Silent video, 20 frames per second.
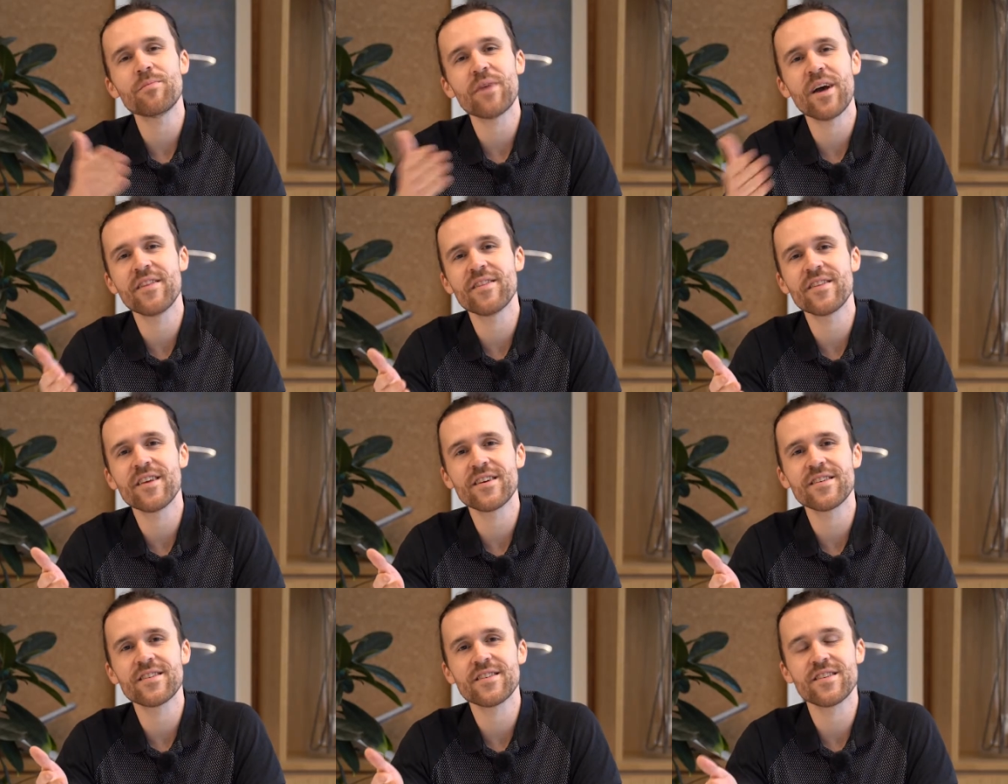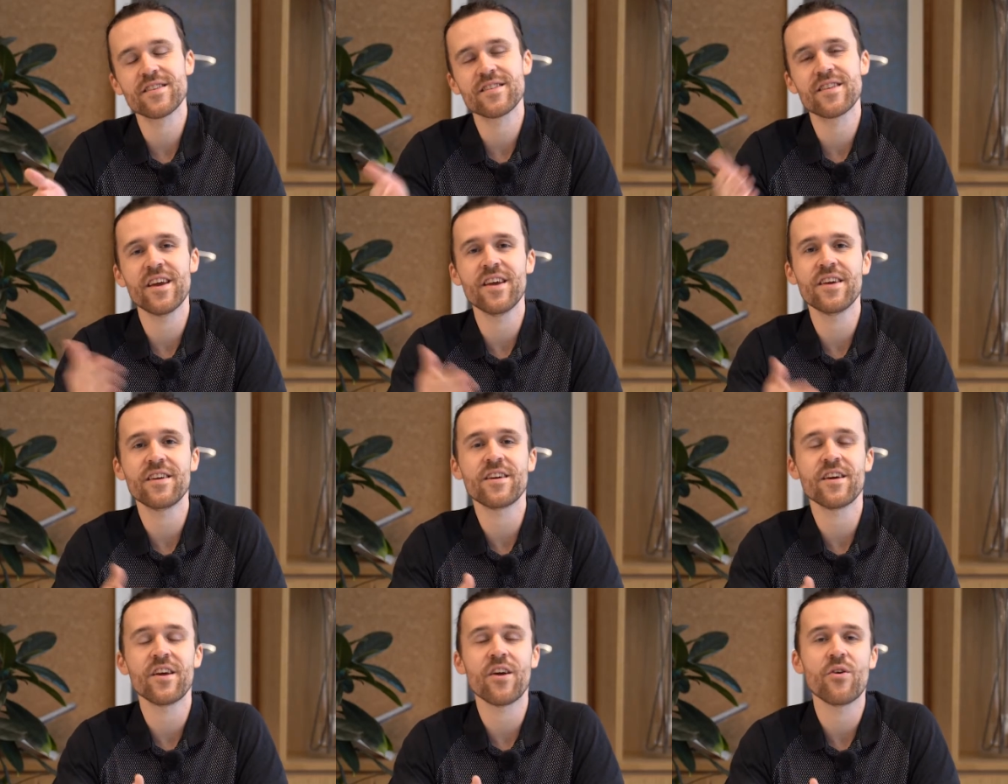pen tests
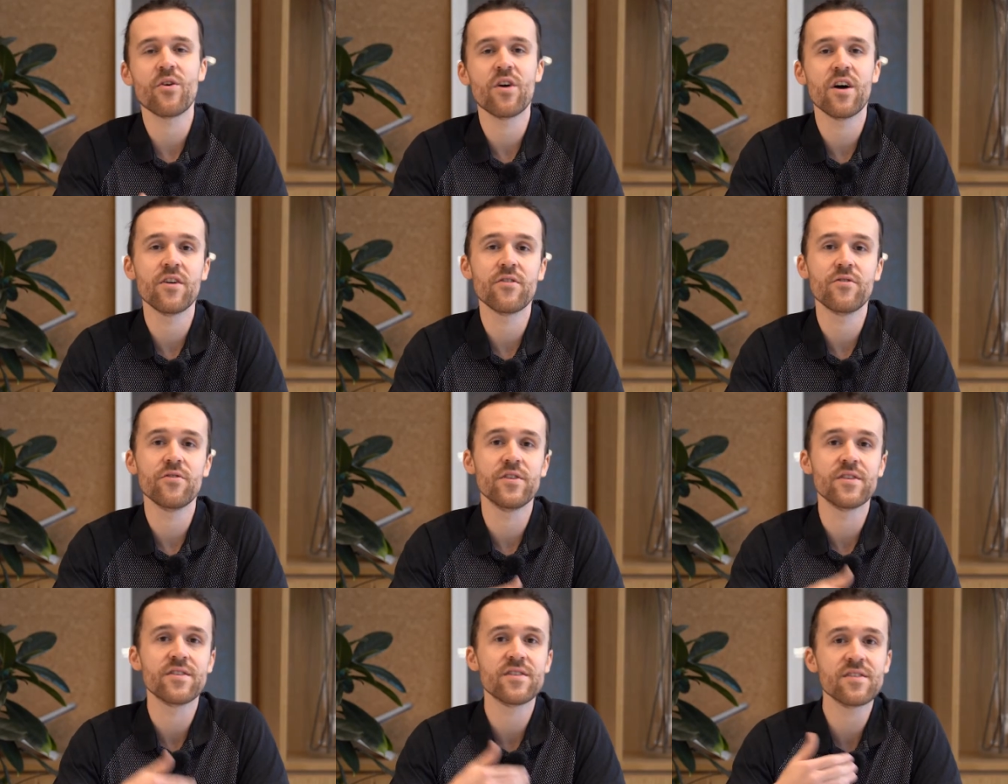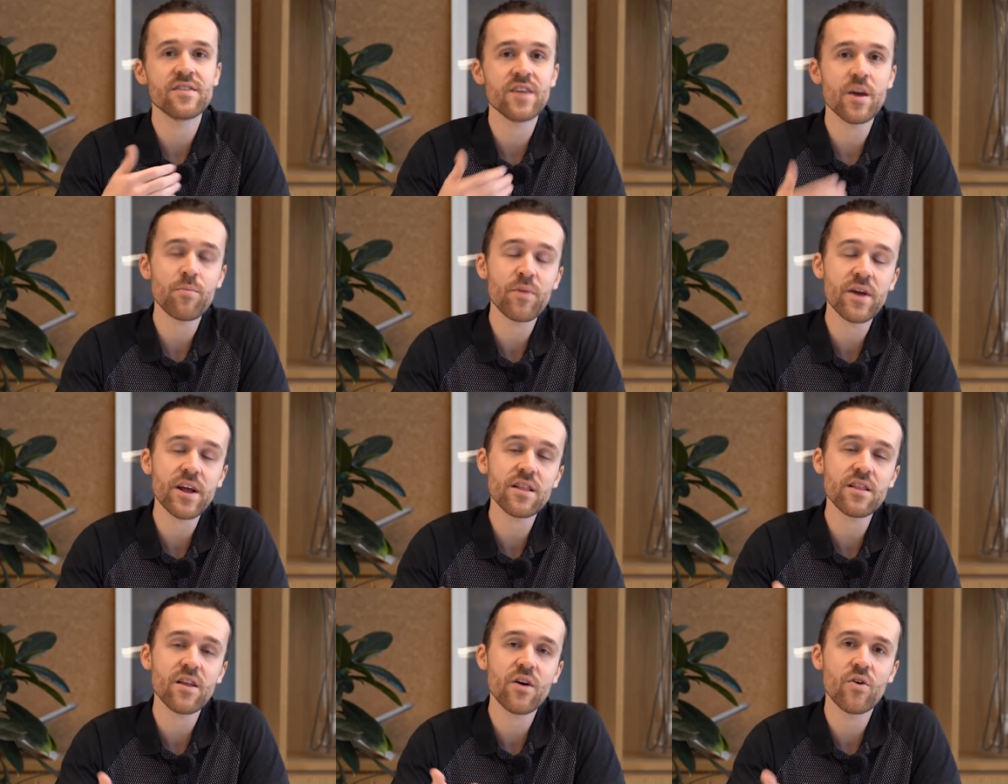take care of the
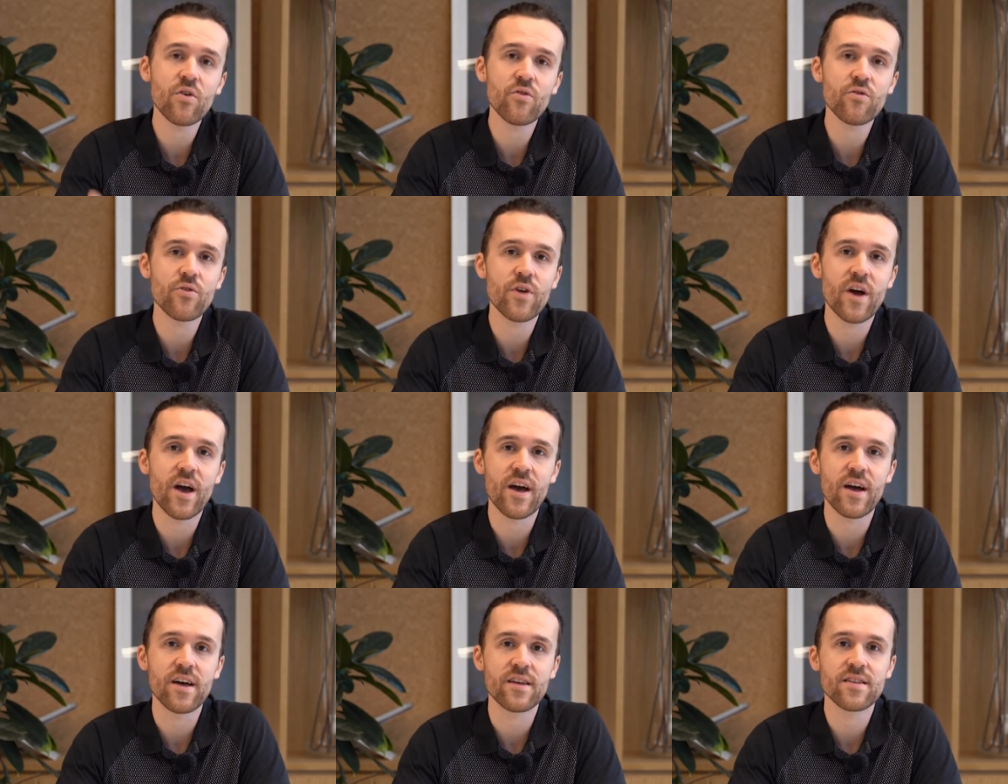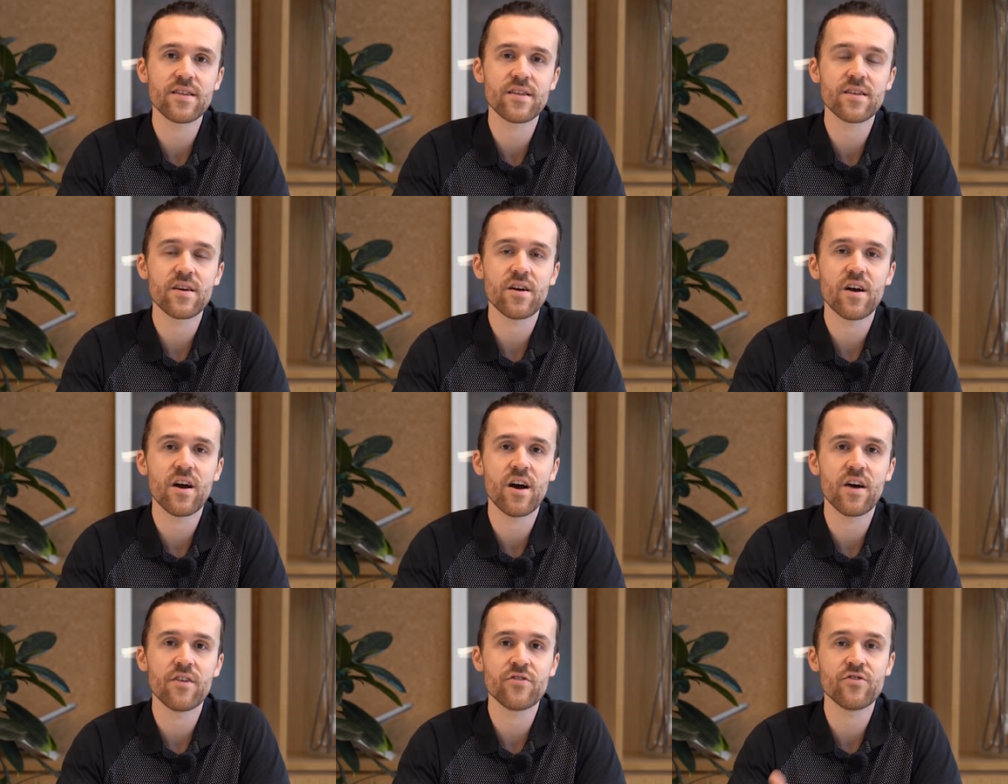typical overheads
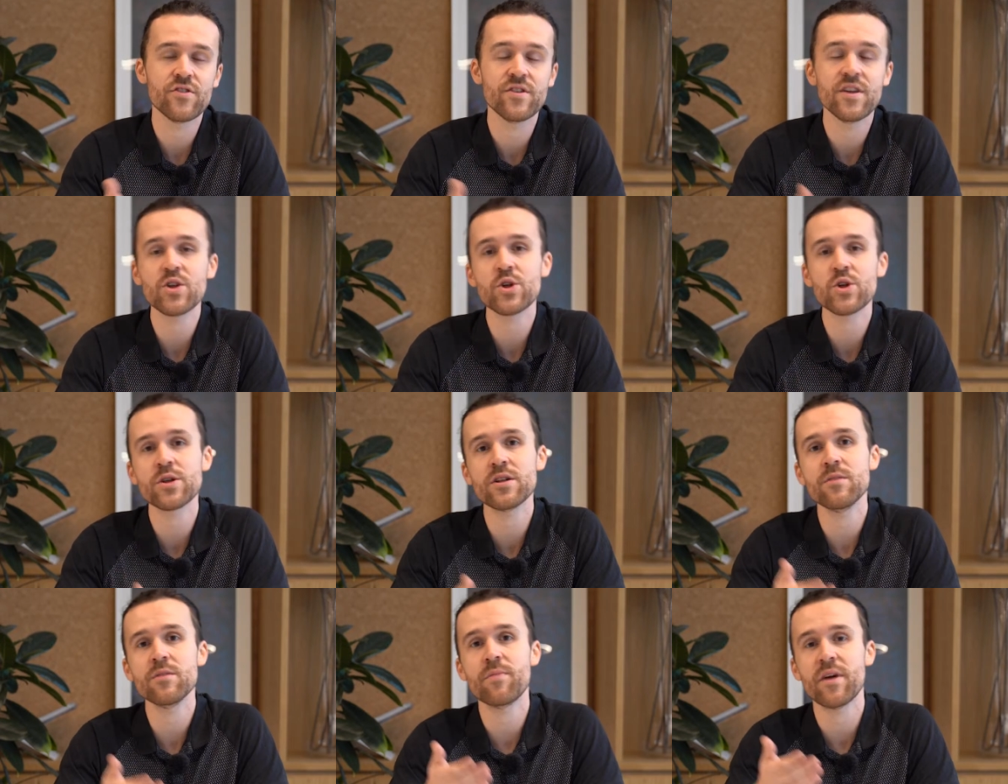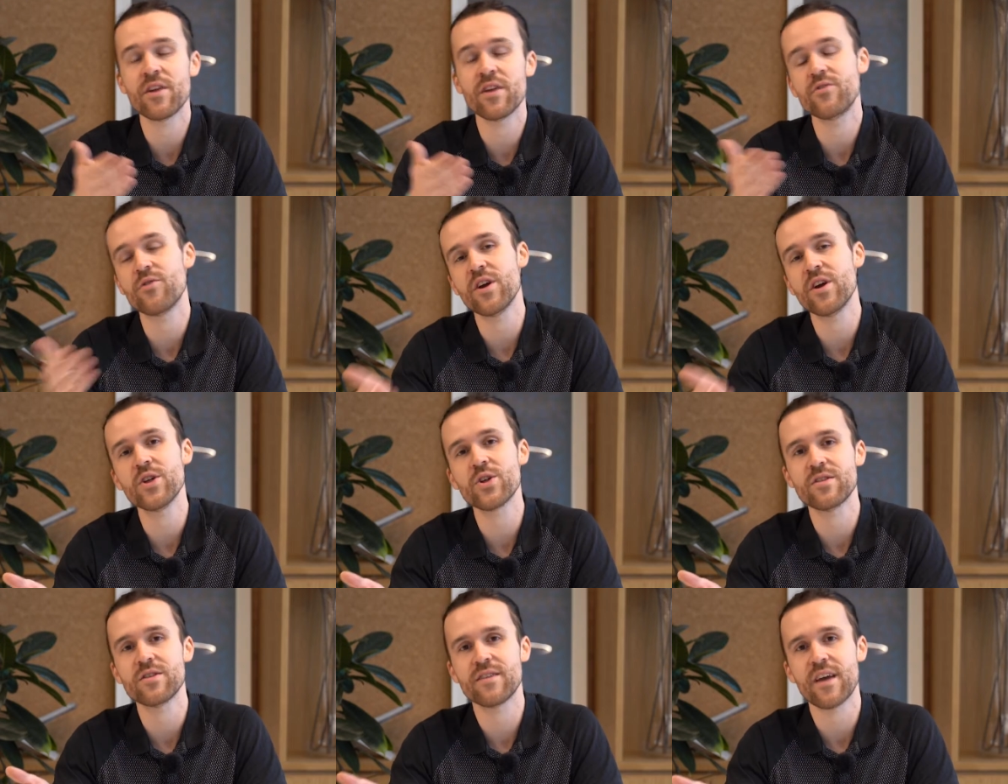of traditional
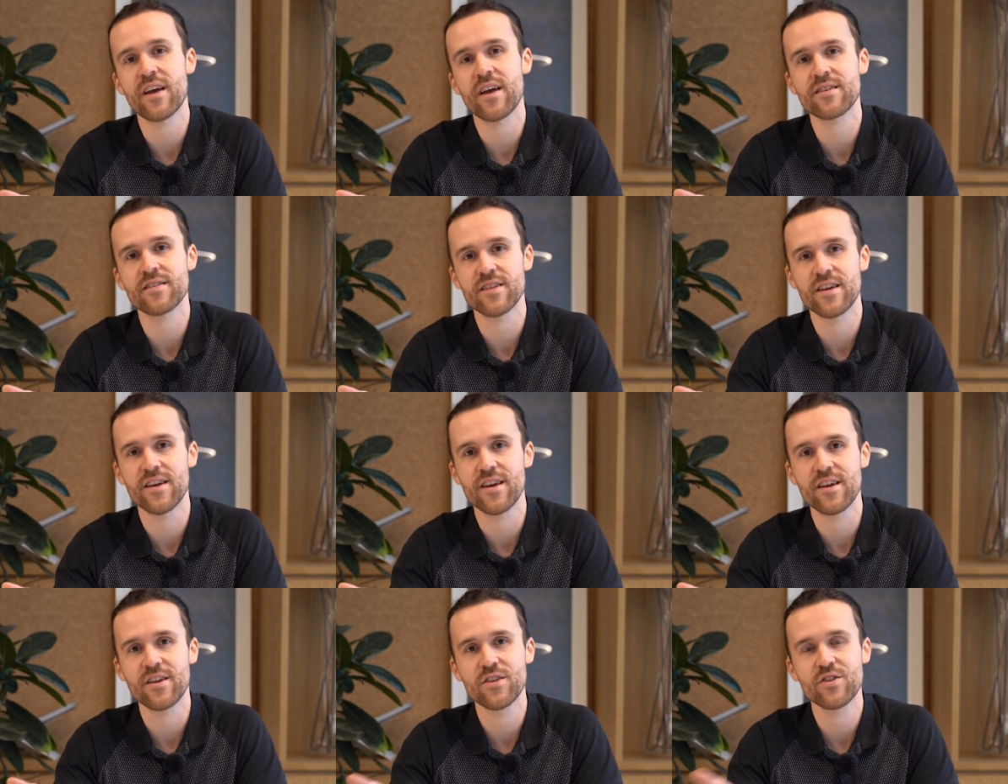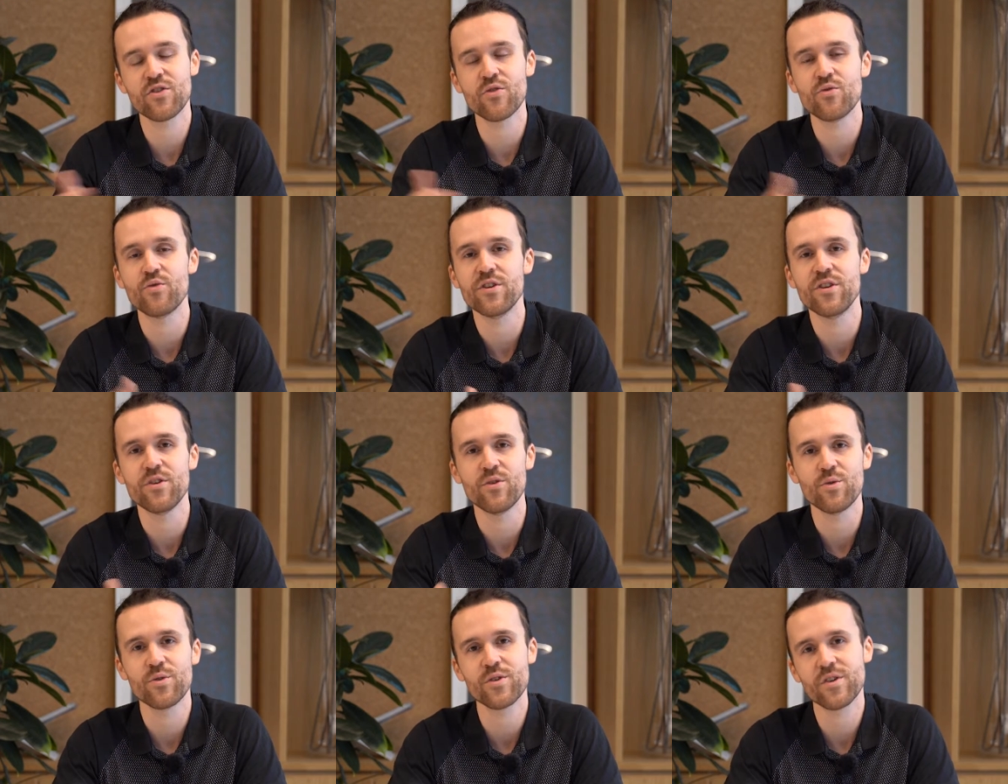penetration testing to
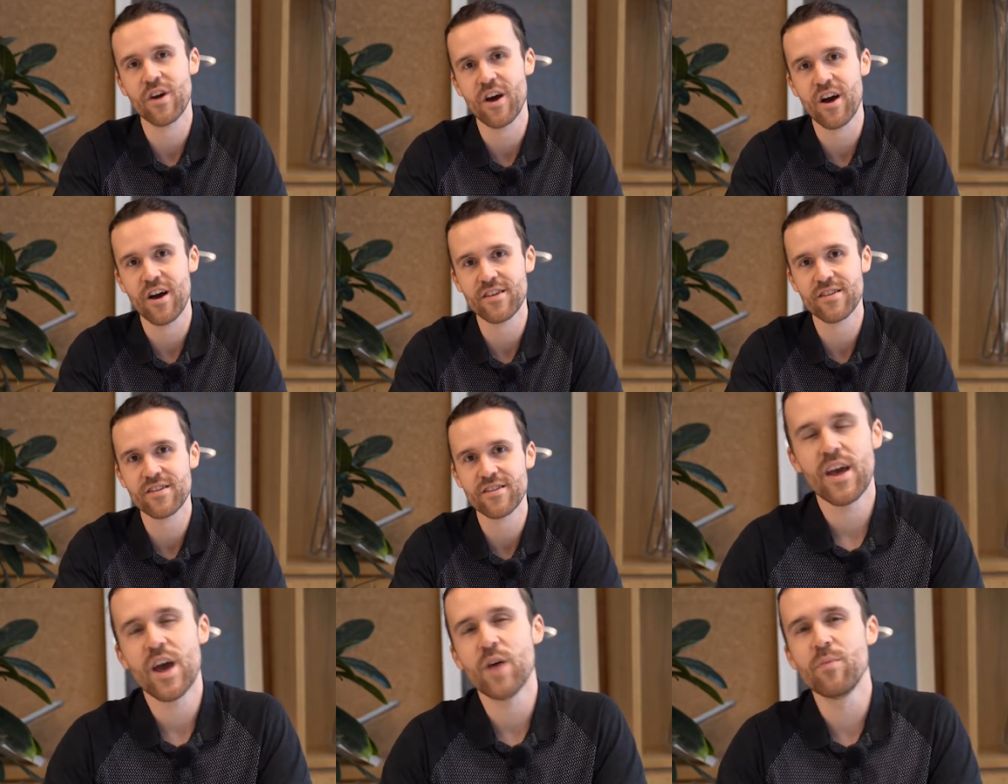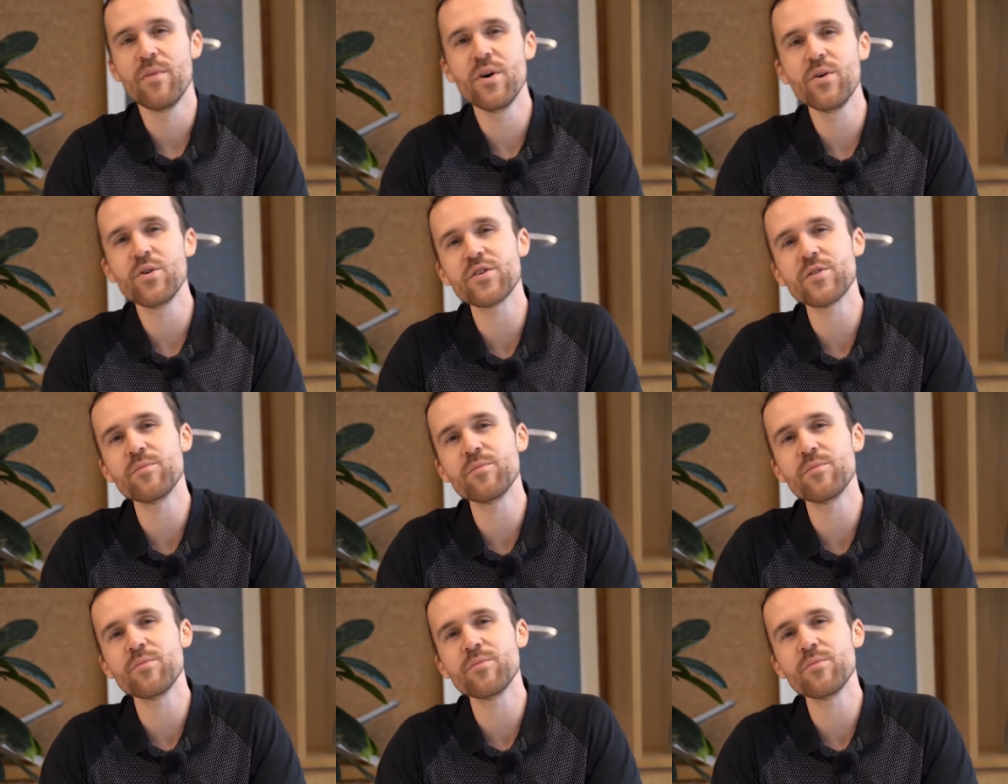reduce costs. And most